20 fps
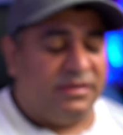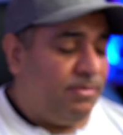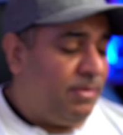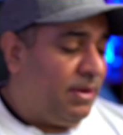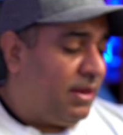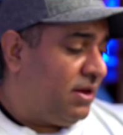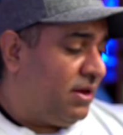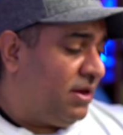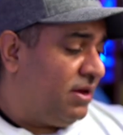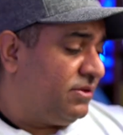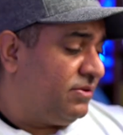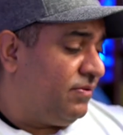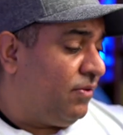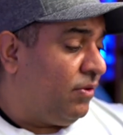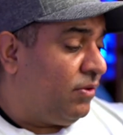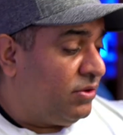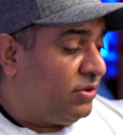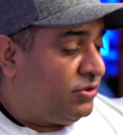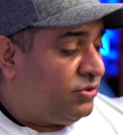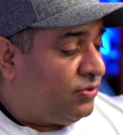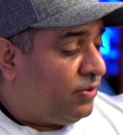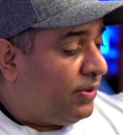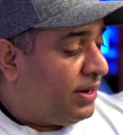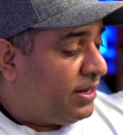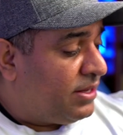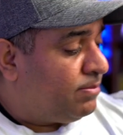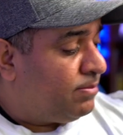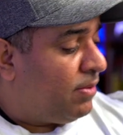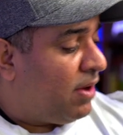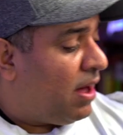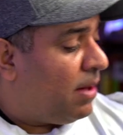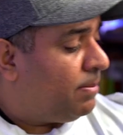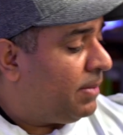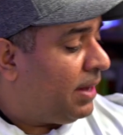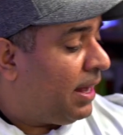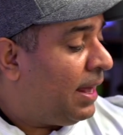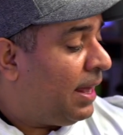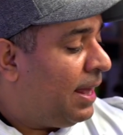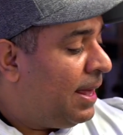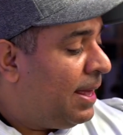because of all the joy it's brought
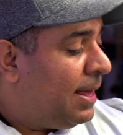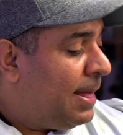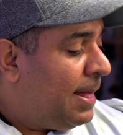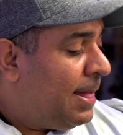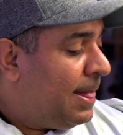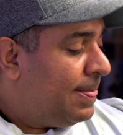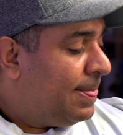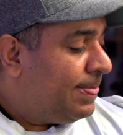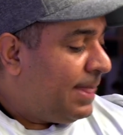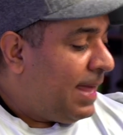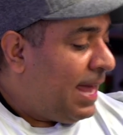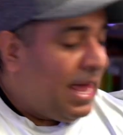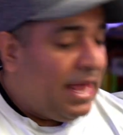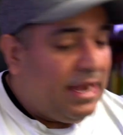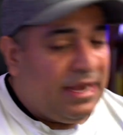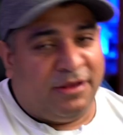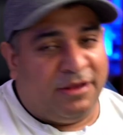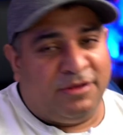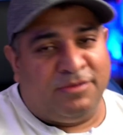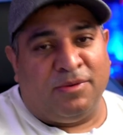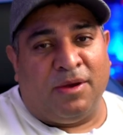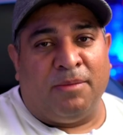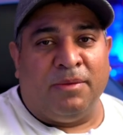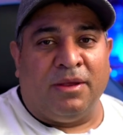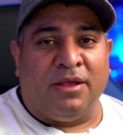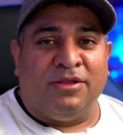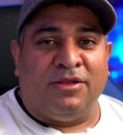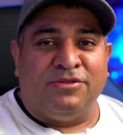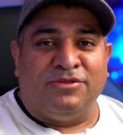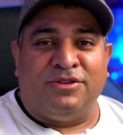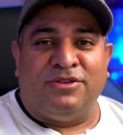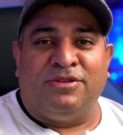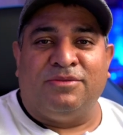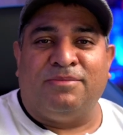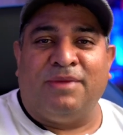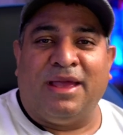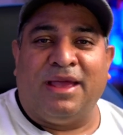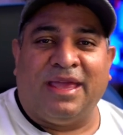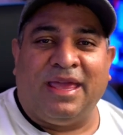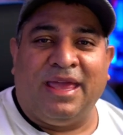me and it's brought me closer to
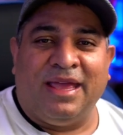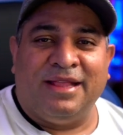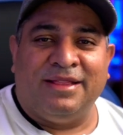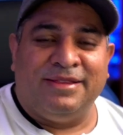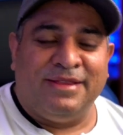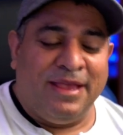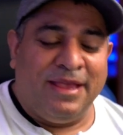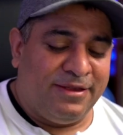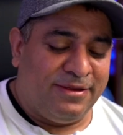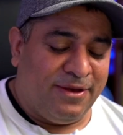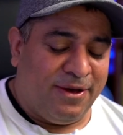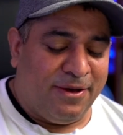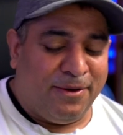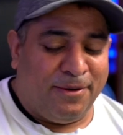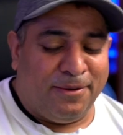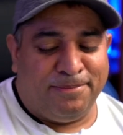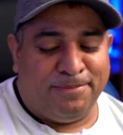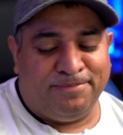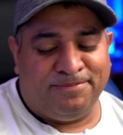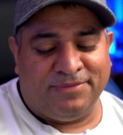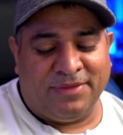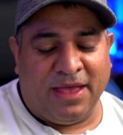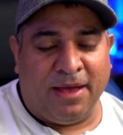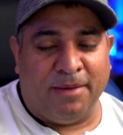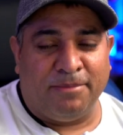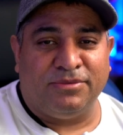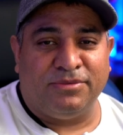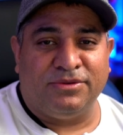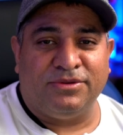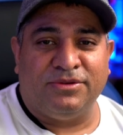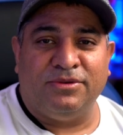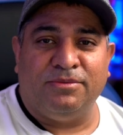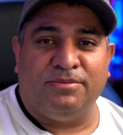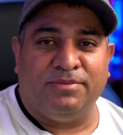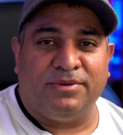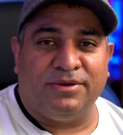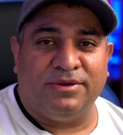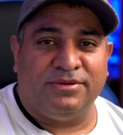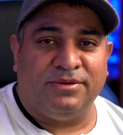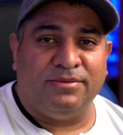my kids. So I'm
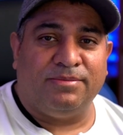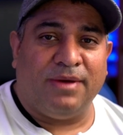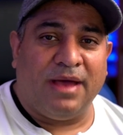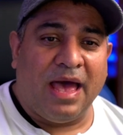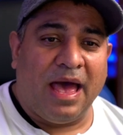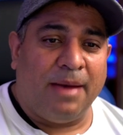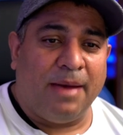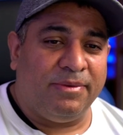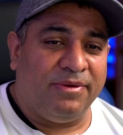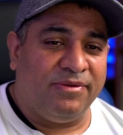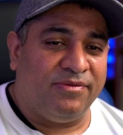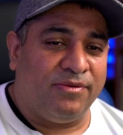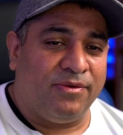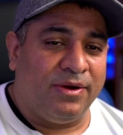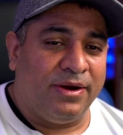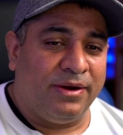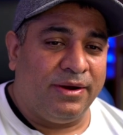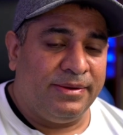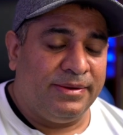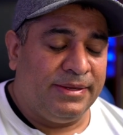super, super happy for it.